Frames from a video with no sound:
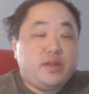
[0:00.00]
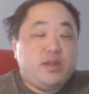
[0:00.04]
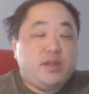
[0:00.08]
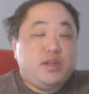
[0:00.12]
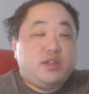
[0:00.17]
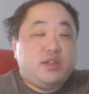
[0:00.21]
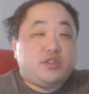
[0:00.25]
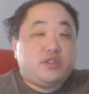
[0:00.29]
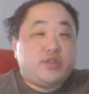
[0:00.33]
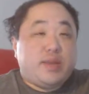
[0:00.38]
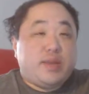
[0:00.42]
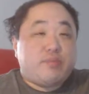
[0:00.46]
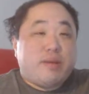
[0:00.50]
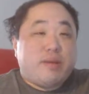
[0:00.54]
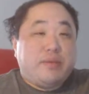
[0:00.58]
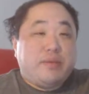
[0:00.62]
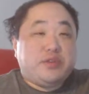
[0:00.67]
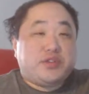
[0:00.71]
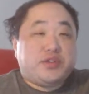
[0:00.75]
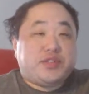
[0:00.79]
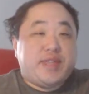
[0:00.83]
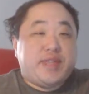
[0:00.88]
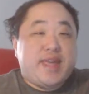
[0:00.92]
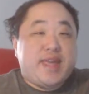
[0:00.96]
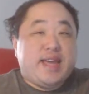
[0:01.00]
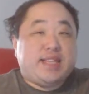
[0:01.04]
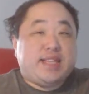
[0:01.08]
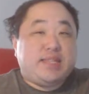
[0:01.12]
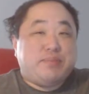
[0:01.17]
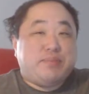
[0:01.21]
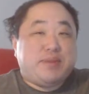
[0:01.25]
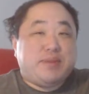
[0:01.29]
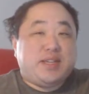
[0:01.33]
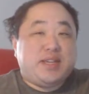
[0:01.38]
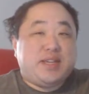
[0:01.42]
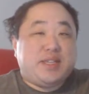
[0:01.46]
So yeah, probably just an ad at
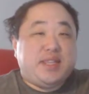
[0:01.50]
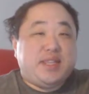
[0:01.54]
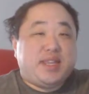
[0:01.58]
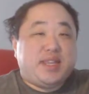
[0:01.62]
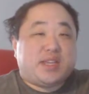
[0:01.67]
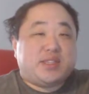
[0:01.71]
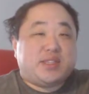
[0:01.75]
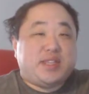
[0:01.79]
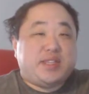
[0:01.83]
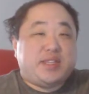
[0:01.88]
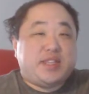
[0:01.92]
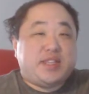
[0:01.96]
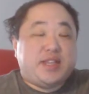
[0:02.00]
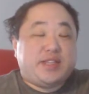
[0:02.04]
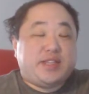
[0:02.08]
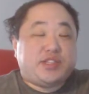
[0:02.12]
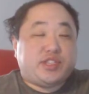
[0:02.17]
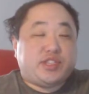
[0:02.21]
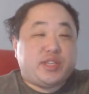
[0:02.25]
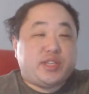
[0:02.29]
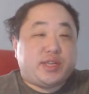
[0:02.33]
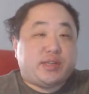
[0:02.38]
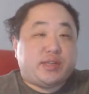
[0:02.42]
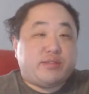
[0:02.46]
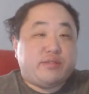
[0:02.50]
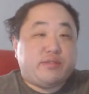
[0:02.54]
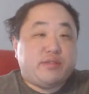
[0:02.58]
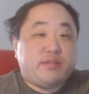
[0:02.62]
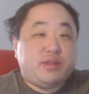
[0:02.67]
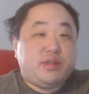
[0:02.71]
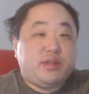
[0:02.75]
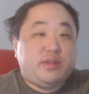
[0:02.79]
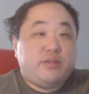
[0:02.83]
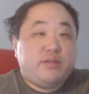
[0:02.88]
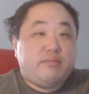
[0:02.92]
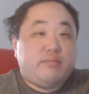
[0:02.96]
the beginning, and then that's it.
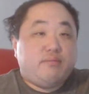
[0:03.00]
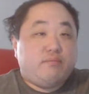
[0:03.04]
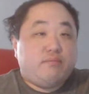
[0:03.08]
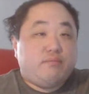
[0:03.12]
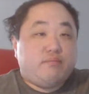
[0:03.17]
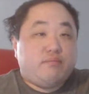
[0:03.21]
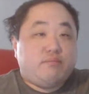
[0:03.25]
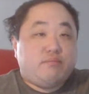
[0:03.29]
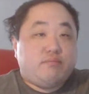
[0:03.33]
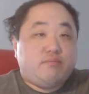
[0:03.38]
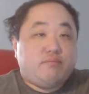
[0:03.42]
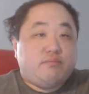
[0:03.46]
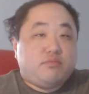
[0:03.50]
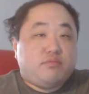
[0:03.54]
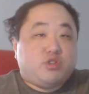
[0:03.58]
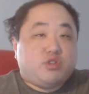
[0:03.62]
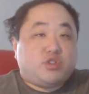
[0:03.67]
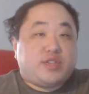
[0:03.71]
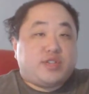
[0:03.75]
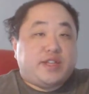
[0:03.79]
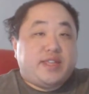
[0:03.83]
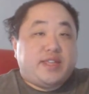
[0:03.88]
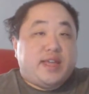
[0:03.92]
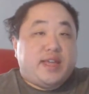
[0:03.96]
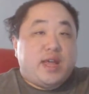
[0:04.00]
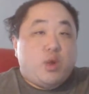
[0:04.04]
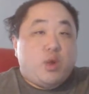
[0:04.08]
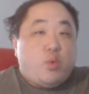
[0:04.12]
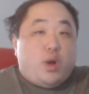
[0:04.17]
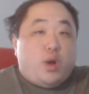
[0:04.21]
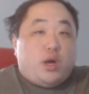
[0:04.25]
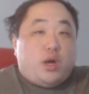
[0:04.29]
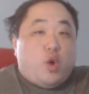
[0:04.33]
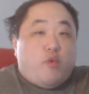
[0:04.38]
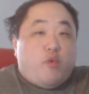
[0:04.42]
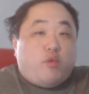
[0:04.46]
Because yeah, I don't
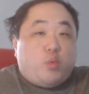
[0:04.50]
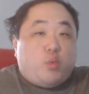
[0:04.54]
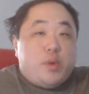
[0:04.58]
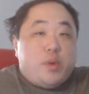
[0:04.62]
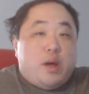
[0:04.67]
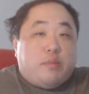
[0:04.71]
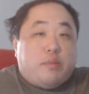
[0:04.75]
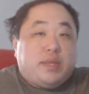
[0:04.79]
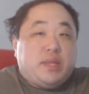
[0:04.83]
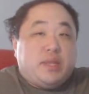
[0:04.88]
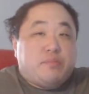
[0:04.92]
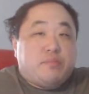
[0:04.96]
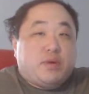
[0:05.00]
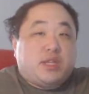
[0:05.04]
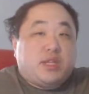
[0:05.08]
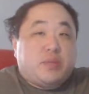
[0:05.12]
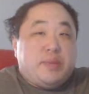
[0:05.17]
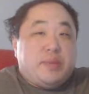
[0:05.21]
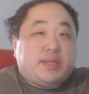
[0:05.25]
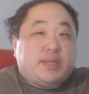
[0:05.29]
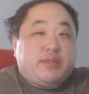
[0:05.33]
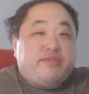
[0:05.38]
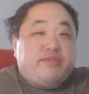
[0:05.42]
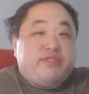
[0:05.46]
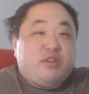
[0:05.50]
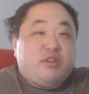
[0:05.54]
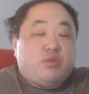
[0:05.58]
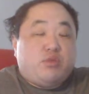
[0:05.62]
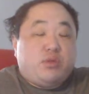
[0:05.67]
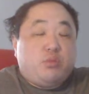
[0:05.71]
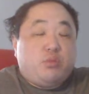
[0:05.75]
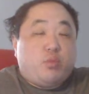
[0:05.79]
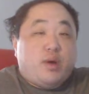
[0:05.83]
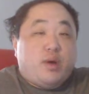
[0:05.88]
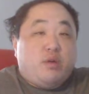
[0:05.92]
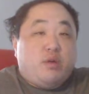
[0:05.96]
want to overwhelm anybody, make them feel
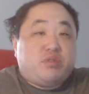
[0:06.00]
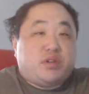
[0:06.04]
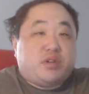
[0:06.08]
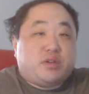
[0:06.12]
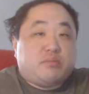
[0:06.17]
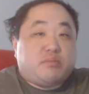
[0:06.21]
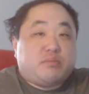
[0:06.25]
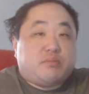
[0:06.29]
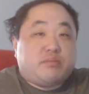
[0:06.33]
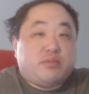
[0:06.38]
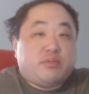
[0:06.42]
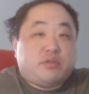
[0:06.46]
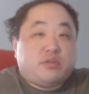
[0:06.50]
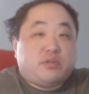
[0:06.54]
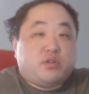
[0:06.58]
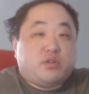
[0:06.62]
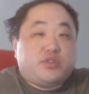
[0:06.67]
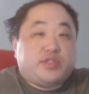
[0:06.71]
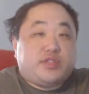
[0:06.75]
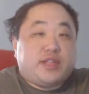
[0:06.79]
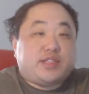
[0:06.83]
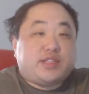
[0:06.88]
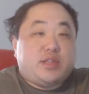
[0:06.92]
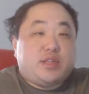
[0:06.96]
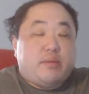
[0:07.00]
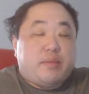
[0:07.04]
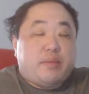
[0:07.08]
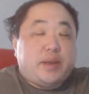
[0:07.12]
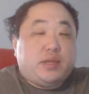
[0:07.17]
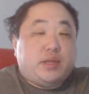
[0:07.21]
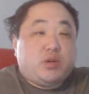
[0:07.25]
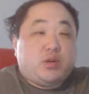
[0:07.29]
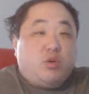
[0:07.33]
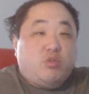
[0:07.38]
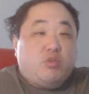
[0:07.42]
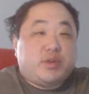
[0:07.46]
unwelcome because that's not my
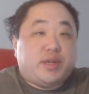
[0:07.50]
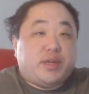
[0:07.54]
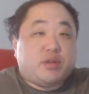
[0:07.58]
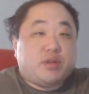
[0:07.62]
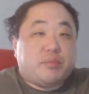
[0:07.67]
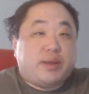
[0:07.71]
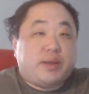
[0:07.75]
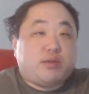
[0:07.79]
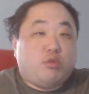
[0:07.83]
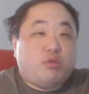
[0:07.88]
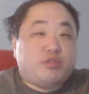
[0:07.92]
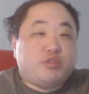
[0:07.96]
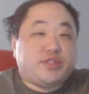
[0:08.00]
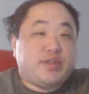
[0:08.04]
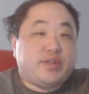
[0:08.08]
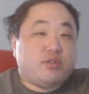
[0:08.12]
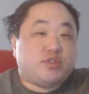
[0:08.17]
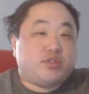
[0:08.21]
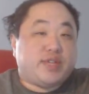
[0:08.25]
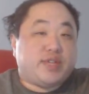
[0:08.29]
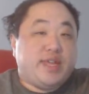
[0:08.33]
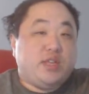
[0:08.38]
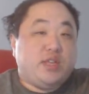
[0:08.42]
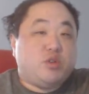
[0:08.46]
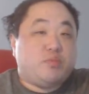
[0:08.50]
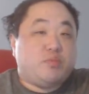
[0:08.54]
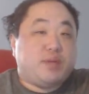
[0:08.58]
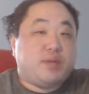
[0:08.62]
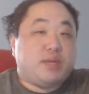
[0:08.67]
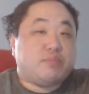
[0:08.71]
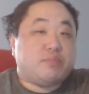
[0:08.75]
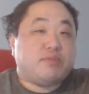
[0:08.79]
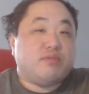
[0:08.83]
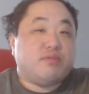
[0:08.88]
goal here. My goal is to entertain you people.